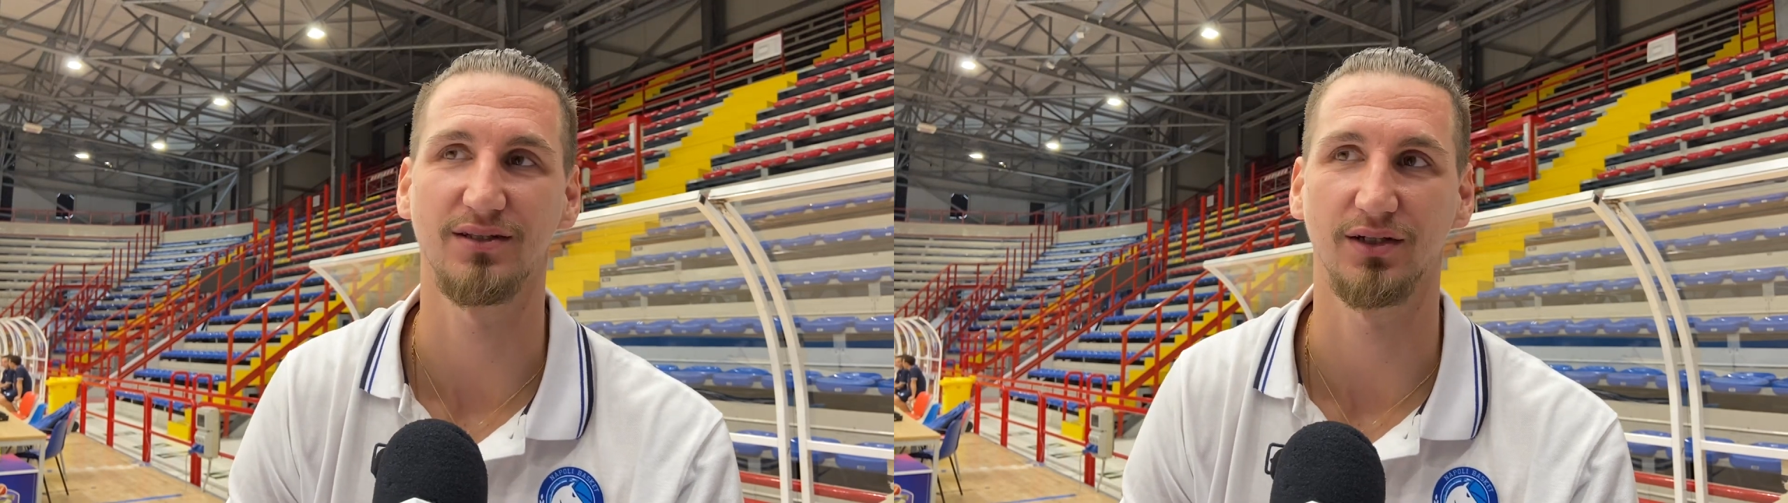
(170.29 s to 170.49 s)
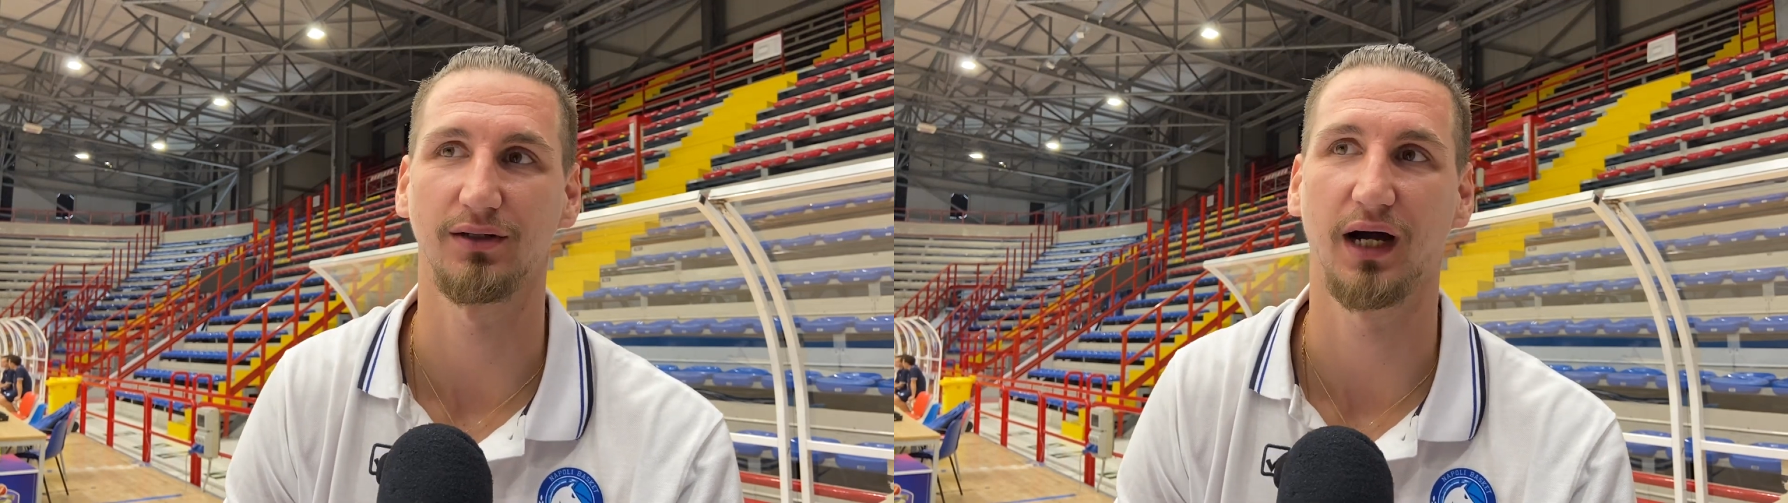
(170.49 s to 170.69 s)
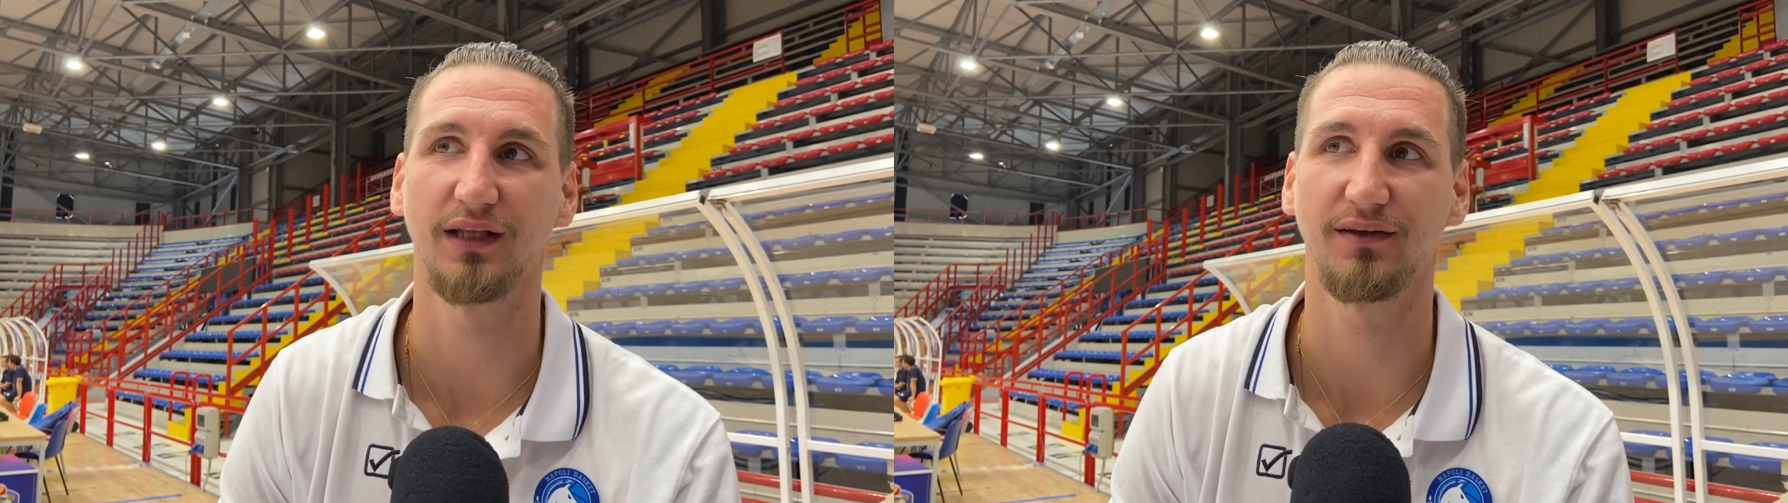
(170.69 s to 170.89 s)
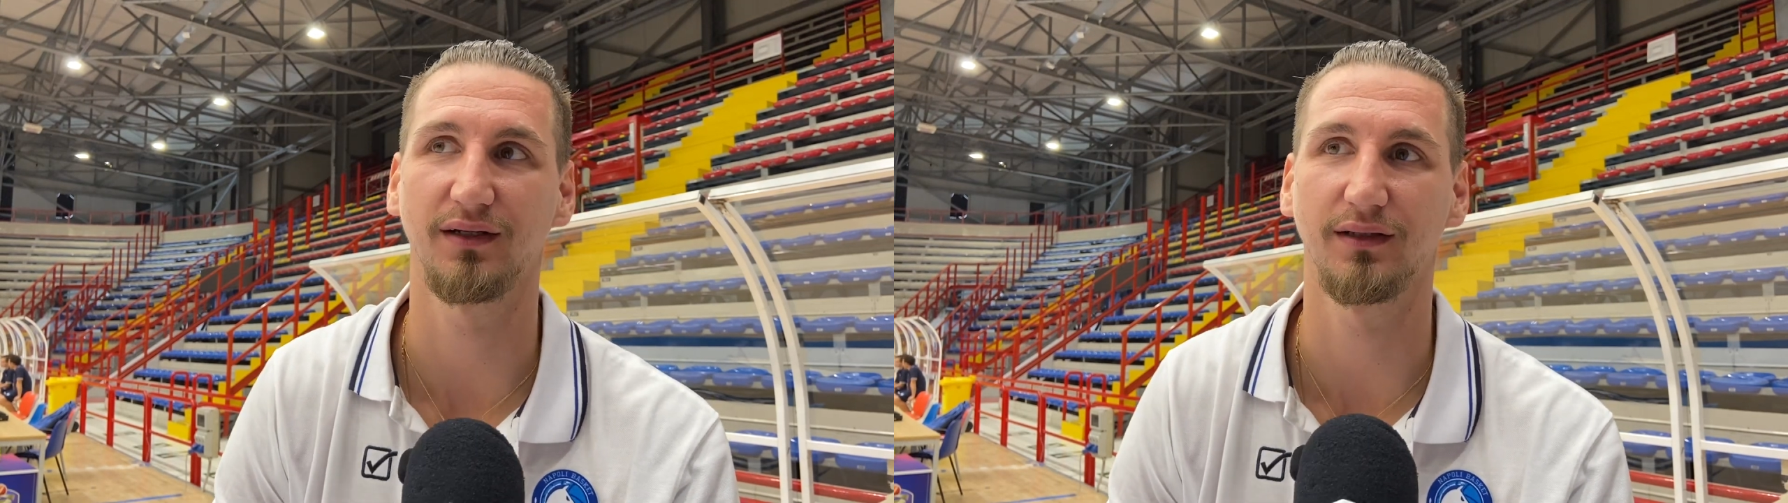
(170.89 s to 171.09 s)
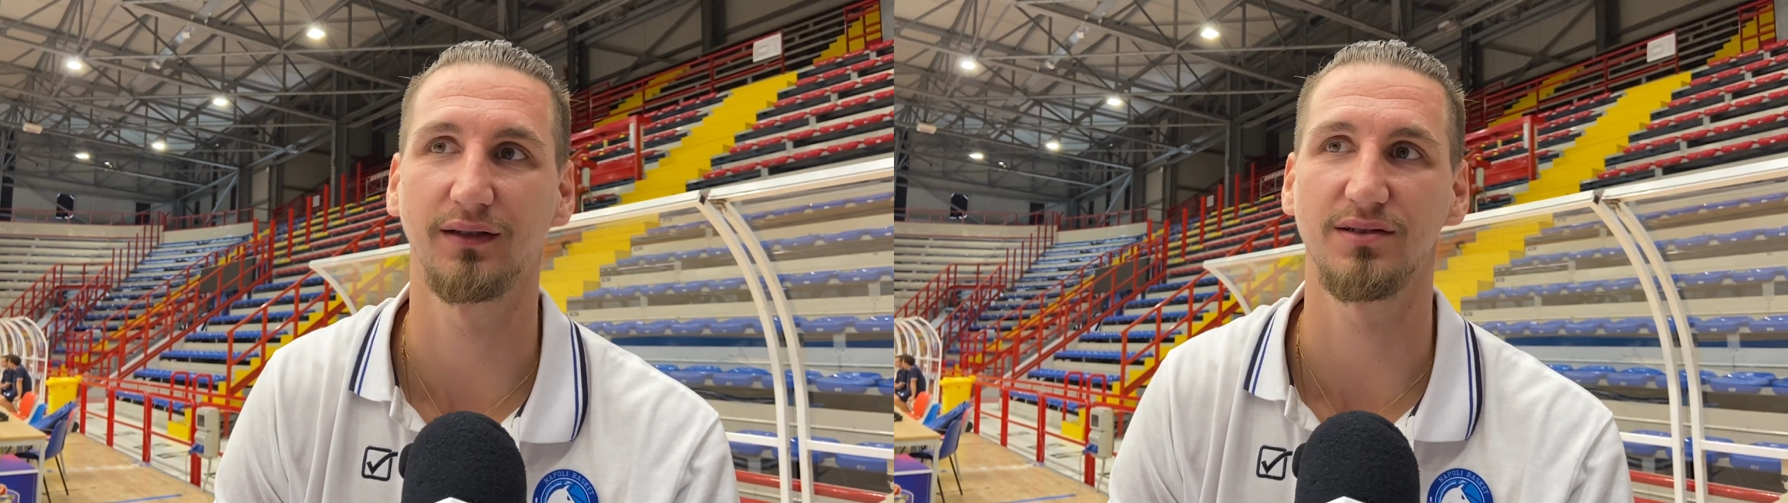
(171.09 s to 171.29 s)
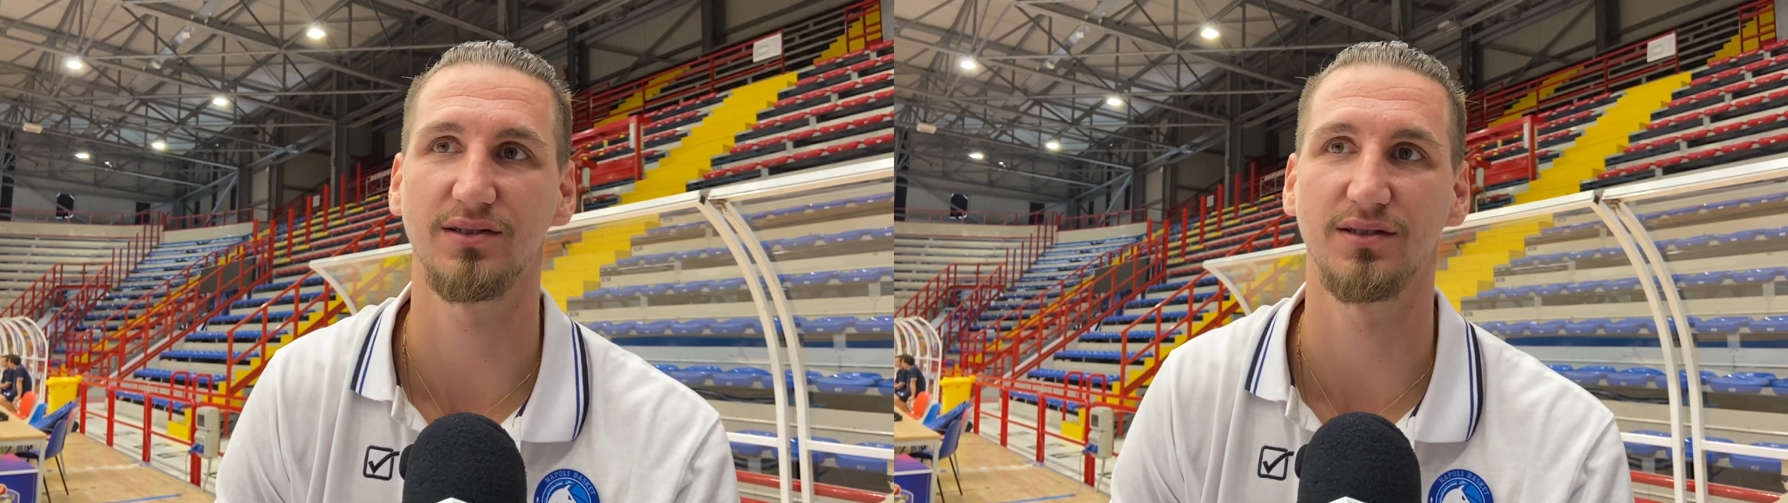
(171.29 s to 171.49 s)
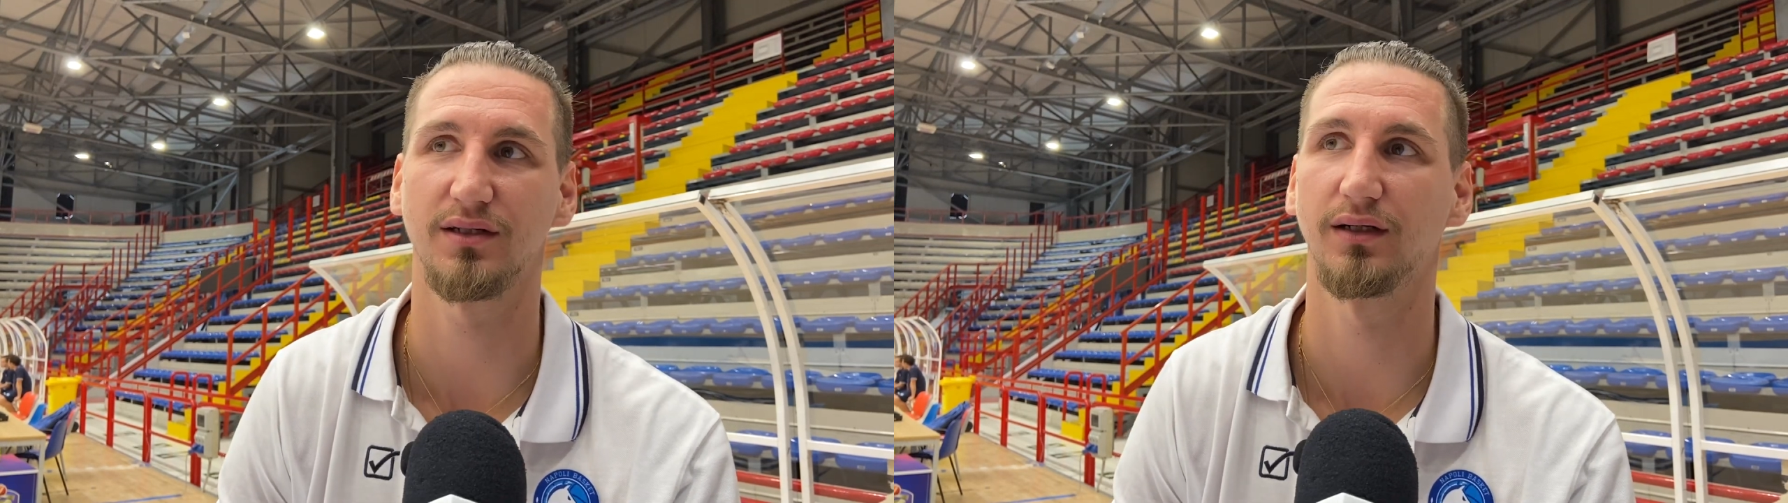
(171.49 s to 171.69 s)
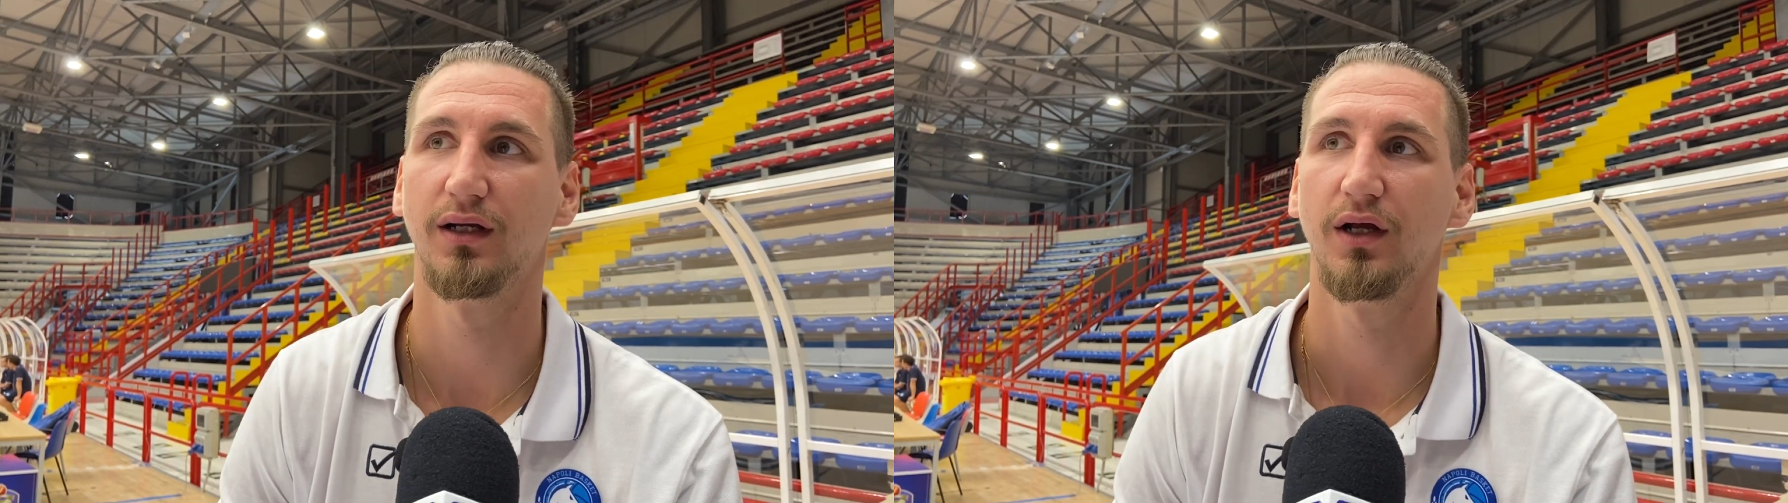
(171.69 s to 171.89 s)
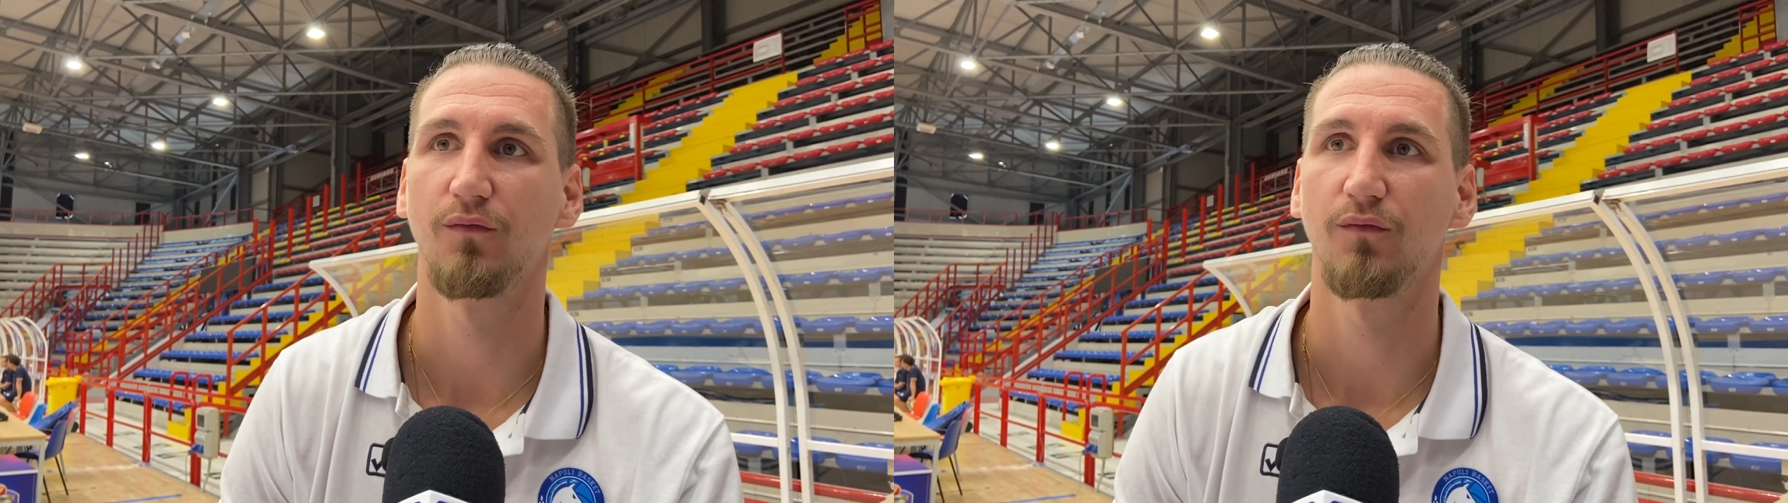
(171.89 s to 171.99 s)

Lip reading: So I think this is the